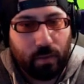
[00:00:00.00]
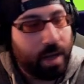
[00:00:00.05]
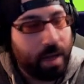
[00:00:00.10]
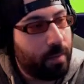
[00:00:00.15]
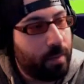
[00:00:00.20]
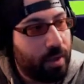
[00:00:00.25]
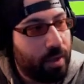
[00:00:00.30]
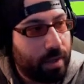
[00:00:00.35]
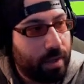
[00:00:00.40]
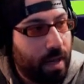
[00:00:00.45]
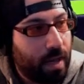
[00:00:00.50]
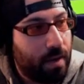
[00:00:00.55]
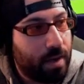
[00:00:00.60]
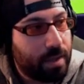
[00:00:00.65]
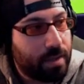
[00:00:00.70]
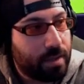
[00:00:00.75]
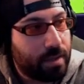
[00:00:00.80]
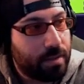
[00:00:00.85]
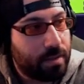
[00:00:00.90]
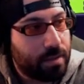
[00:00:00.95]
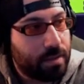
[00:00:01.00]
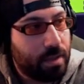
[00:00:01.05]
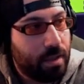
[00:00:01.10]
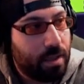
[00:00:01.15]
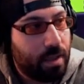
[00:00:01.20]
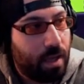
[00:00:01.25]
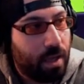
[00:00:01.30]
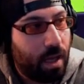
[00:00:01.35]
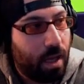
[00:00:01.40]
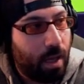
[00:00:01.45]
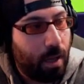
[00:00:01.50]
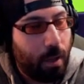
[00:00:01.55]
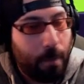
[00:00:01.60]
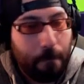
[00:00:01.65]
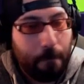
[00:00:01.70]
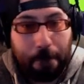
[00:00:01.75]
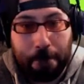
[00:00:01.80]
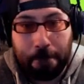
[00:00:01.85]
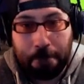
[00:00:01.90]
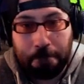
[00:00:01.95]
other characters. Um,
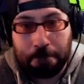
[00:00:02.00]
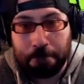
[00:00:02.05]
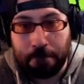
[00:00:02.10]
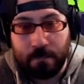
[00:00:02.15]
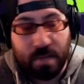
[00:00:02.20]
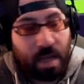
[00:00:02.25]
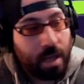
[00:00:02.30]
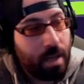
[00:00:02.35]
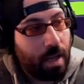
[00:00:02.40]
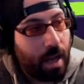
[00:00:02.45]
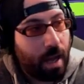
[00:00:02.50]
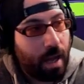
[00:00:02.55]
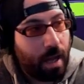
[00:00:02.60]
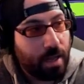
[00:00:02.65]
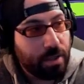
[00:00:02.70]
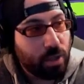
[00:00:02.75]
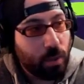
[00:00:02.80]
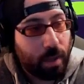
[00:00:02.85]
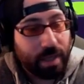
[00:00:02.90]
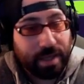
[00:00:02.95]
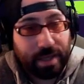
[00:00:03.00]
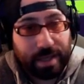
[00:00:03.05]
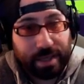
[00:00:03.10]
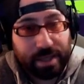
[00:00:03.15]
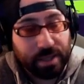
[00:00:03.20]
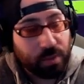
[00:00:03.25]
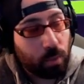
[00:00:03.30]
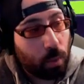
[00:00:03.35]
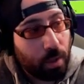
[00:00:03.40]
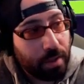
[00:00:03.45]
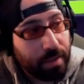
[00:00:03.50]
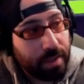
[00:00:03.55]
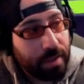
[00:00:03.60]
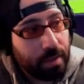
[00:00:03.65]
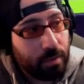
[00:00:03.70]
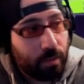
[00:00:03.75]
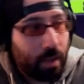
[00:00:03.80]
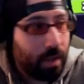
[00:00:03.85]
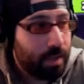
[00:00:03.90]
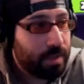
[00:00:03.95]
do I think it's worth it?
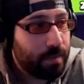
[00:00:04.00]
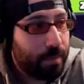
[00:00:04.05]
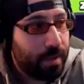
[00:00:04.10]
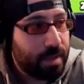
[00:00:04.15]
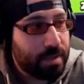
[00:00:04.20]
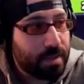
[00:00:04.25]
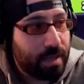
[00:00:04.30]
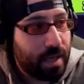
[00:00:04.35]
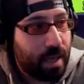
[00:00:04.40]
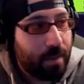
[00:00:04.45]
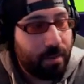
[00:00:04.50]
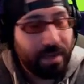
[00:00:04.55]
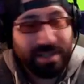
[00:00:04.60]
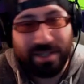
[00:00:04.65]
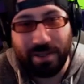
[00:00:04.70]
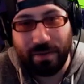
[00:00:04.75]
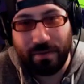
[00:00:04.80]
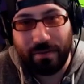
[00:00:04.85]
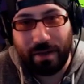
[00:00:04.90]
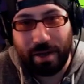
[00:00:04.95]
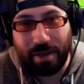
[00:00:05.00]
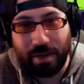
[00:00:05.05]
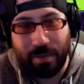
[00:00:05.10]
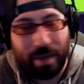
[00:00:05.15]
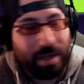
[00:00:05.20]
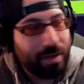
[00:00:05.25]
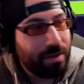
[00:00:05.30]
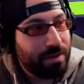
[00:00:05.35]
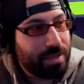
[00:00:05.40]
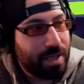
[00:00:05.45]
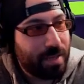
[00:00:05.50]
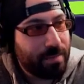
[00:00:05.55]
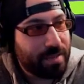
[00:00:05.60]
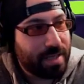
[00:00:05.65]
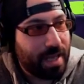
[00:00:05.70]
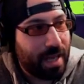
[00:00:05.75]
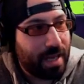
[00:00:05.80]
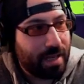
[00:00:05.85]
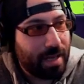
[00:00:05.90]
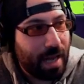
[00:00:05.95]
Well, it depends on how much you evaluate your gems
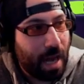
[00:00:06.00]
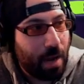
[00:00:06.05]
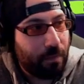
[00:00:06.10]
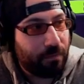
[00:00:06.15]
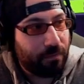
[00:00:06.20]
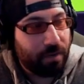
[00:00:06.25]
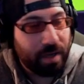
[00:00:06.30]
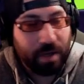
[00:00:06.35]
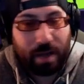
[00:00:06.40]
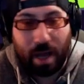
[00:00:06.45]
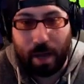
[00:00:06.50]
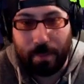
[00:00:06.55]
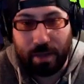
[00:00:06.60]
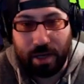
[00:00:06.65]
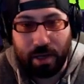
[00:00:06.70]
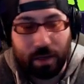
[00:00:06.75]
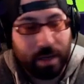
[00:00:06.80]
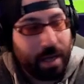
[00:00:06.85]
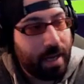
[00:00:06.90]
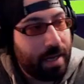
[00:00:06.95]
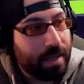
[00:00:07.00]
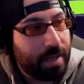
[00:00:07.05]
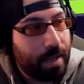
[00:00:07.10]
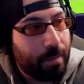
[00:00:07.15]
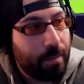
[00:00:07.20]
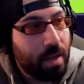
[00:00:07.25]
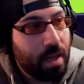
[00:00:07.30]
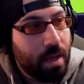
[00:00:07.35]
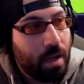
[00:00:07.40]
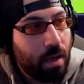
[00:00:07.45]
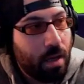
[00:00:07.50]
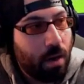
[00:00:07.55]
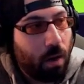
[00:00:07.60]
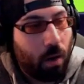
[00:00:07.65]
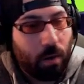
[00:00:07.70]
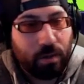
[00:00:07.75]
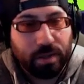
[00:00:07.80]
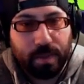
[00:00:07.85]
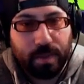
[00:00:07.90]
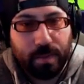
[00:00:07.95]
at and how free how many you're getting them.
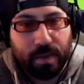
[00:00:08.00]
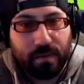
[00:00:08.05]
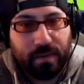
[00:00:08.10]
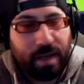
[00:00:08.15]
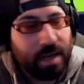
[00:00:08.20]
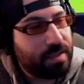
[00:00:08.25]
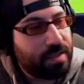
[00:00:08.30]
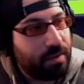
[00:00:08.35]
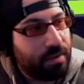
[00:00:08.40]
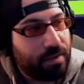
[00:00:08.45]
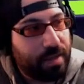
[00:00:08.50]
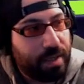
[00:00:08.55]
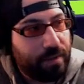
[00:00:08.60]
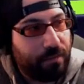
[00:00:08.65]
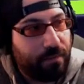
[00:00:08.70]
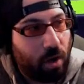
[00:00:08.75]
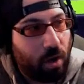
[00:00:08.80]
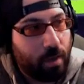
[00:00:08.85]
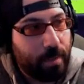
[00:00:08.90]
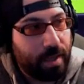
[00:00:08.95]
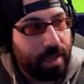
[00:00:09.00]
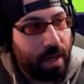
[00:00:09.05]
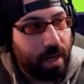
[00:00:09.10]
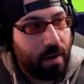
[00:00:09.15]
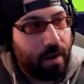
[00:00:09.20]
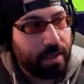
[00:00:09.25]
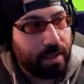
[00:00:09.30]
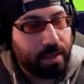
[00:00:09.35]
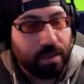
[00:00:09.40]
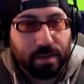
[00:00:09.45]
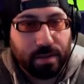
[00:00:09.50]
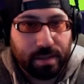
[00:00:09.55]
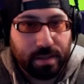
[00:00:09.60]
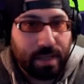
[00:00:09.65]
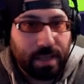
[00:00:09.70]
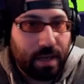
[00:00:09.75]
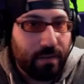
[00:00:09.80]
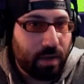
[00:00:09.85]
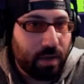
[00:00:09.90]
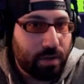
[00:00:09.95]
Ultimately, I still think farming characters and
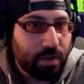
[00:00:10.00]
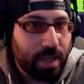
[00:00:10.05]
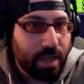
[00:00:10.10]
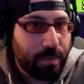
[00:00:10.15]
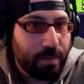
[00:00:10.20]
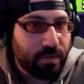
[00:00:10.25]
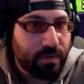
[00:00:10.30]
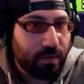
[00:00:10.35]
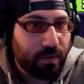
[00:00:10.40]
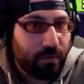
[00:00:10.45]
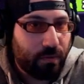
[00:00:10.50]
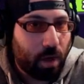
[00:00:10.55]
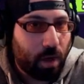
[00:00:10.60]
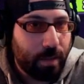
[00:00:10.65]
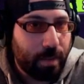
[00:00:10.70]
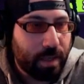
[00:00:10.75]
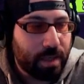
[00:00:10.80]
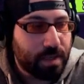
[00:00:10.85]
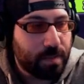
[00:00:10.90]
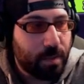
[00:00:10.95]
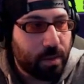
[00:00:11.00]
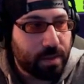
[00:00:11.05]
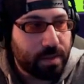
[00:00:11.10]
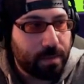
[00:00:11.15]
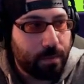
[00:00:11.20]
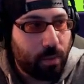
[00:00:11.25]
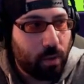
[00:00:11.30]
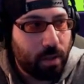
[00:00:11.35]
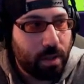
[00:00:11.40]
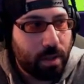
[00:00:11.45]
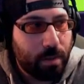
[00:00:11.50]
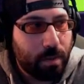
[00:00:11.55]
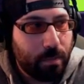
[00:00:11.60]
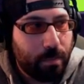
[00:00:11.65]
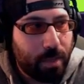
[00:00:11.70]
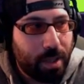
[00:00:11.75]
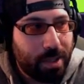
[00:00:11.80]
saving your gems for farming is most important, but